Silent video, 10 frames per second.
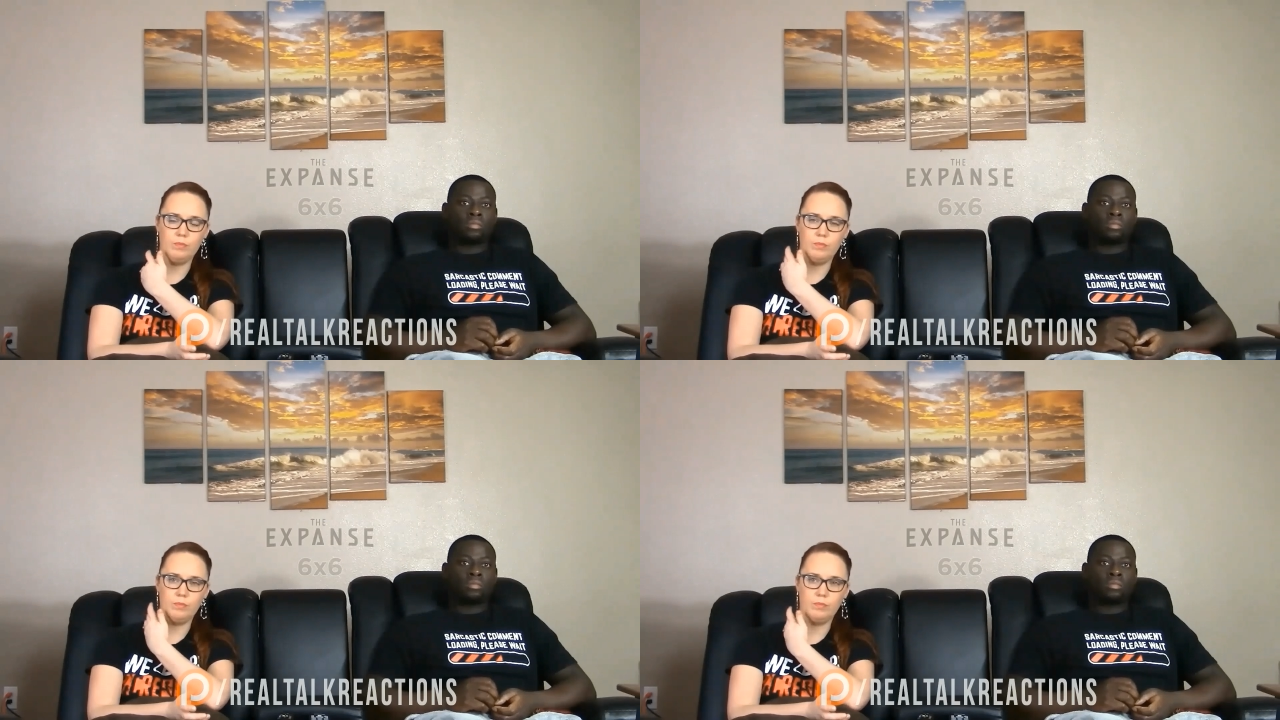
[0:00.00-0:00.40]

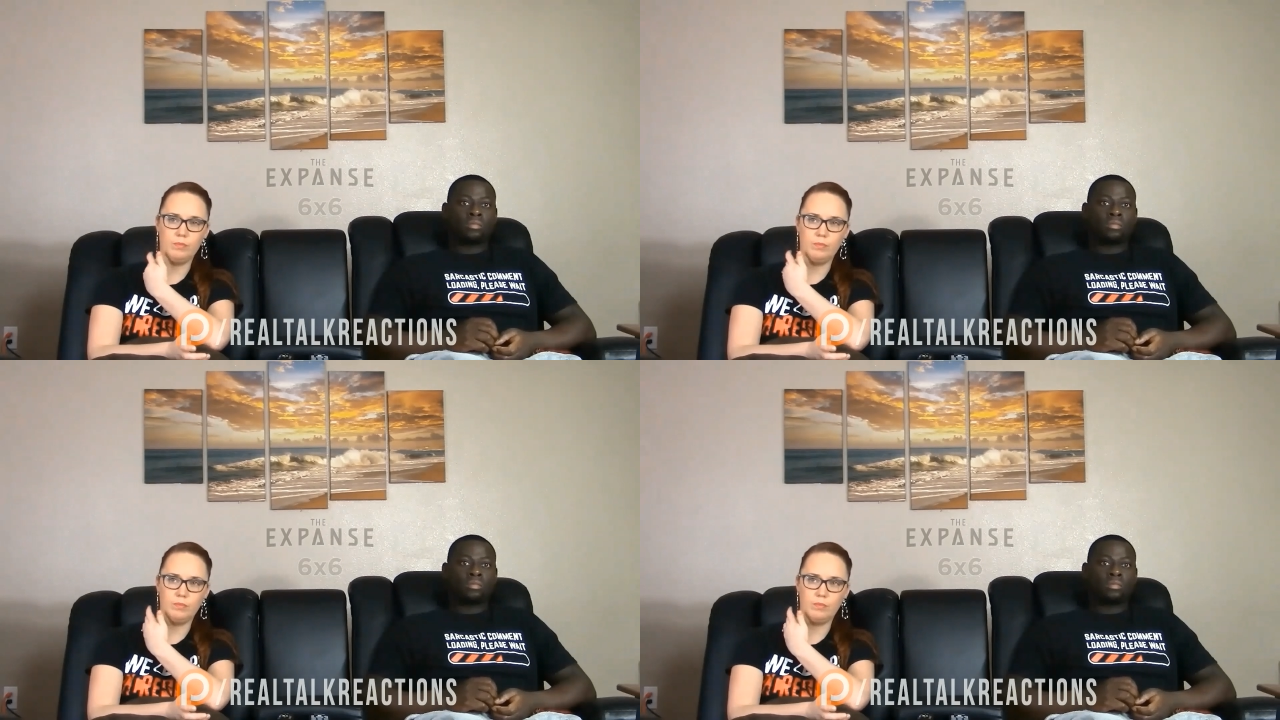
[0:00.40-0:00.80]

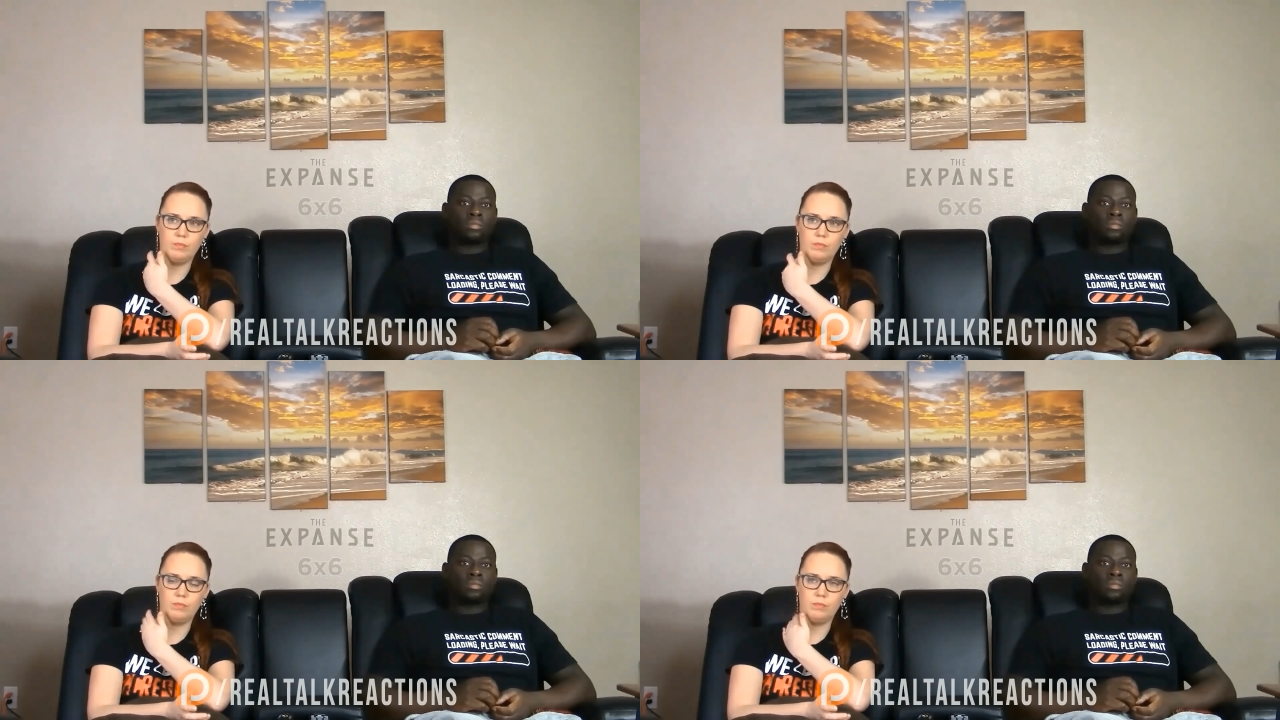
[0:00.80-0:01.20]

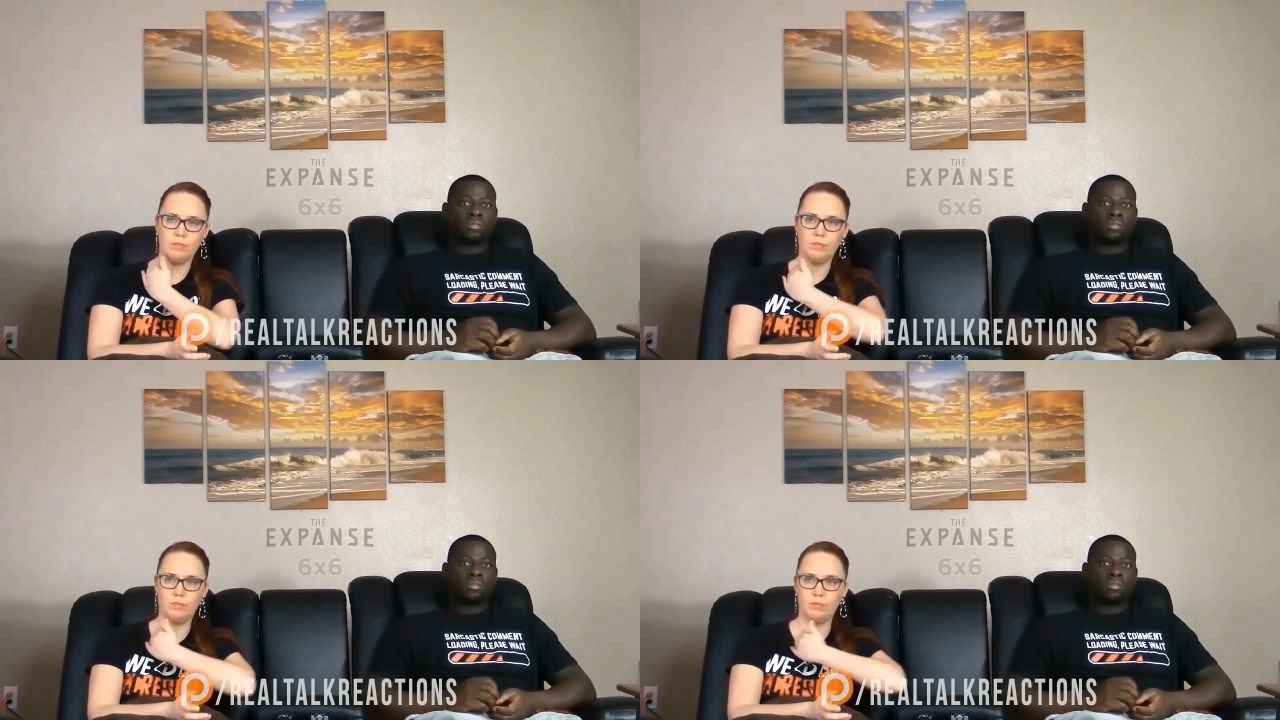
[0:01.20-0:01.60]

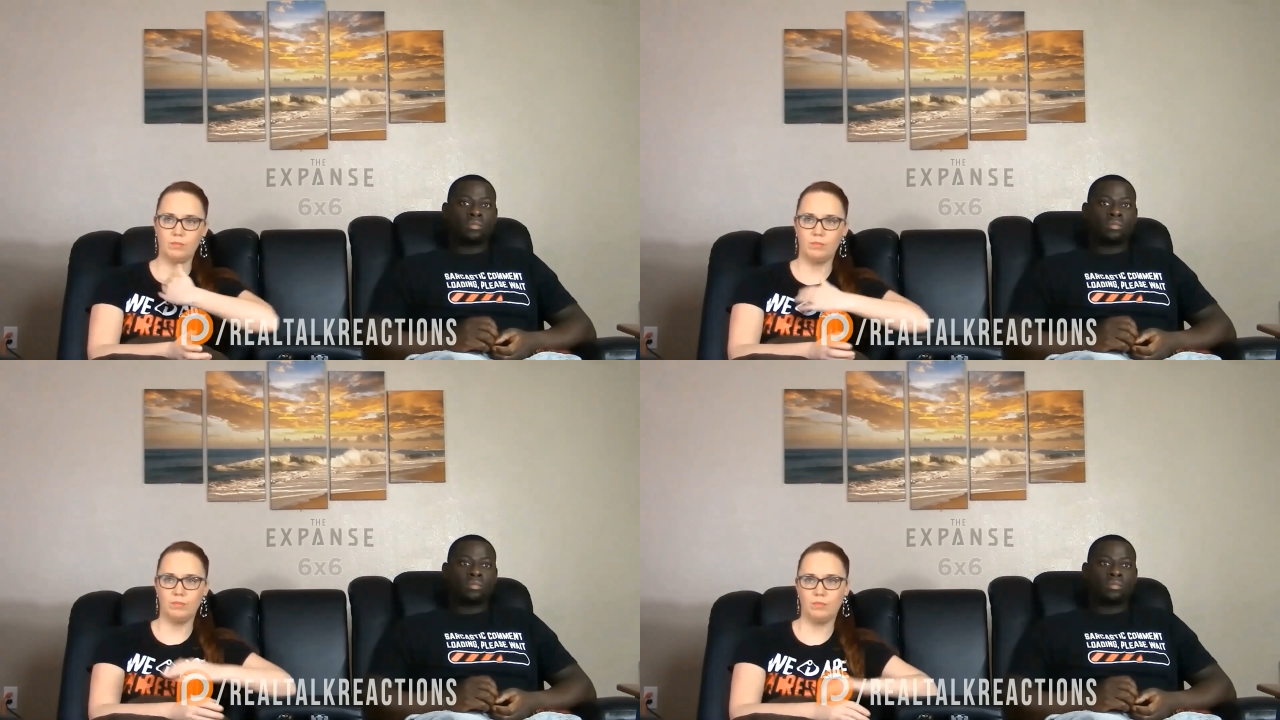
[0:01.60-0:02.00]

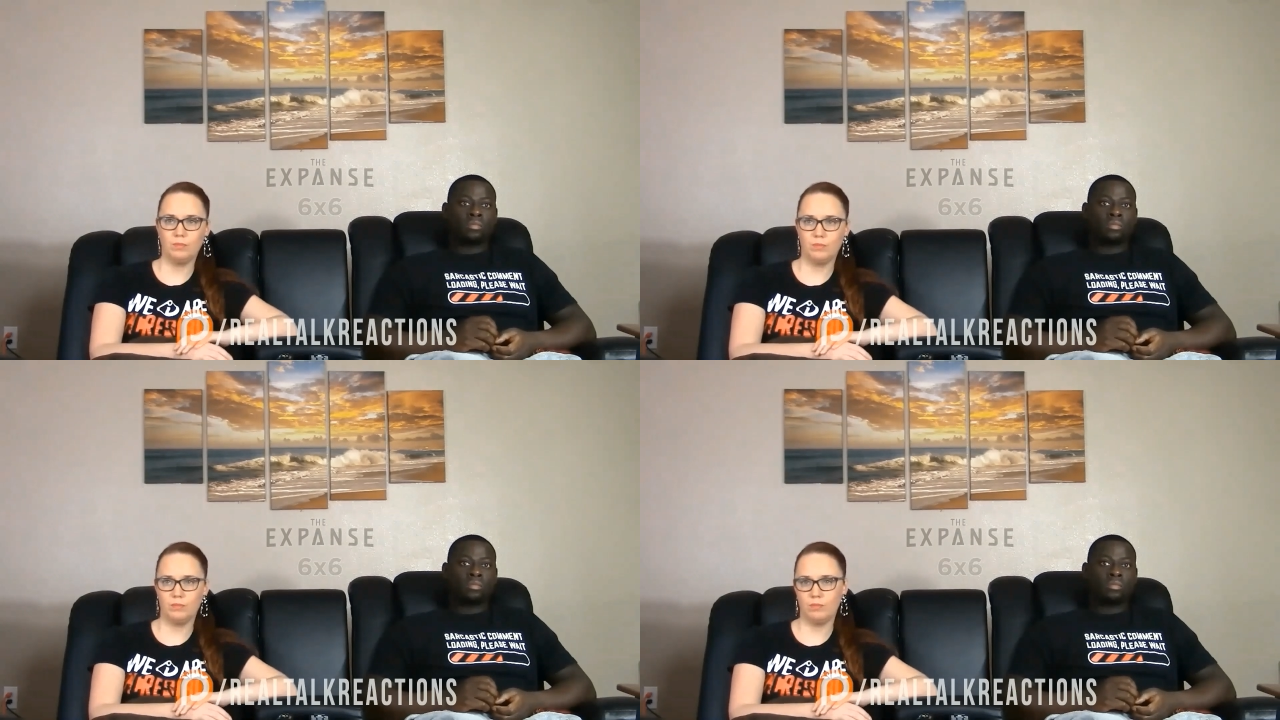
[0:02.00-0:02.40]

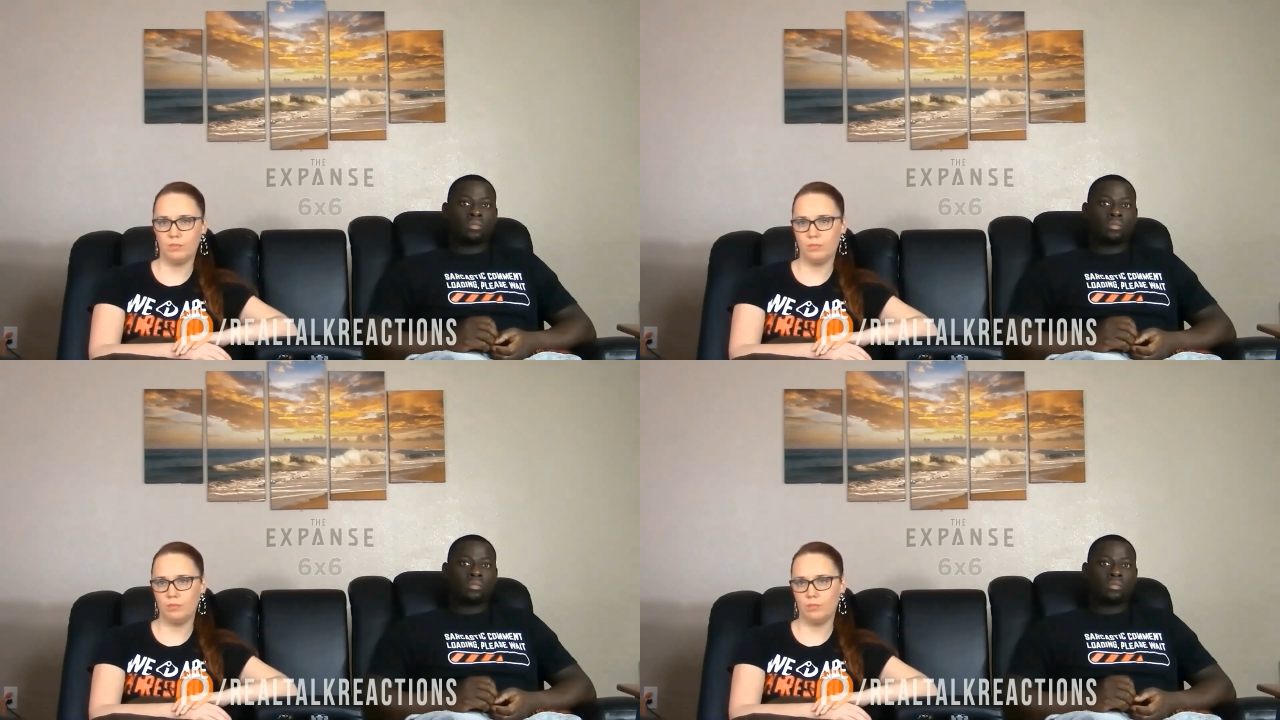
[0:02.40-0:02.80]

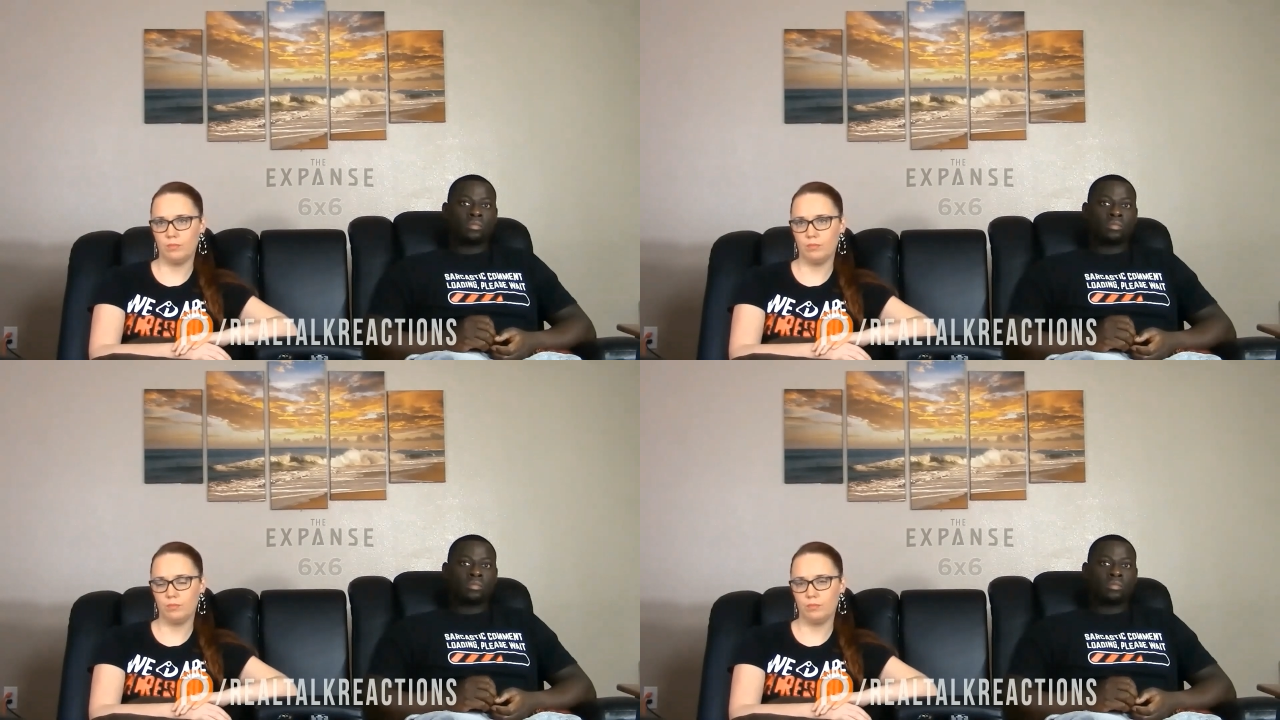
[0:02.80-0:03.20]

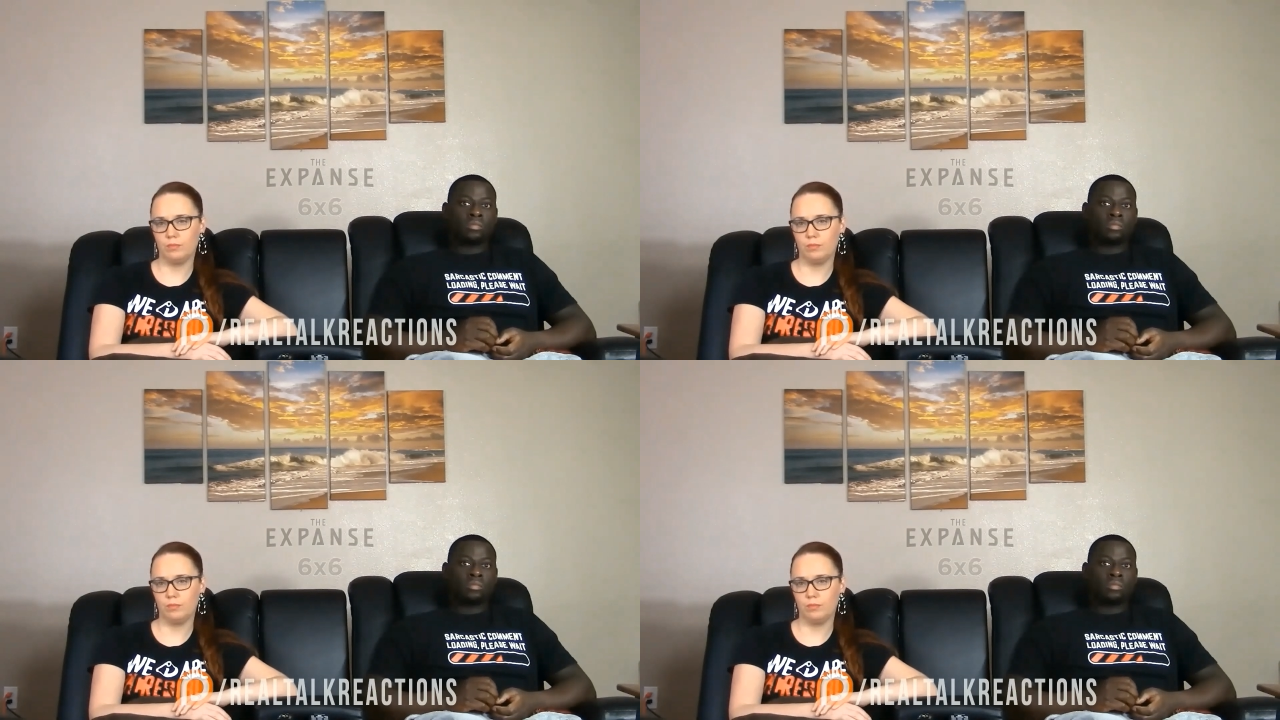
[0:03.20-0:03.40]
No one is speaking in this clip.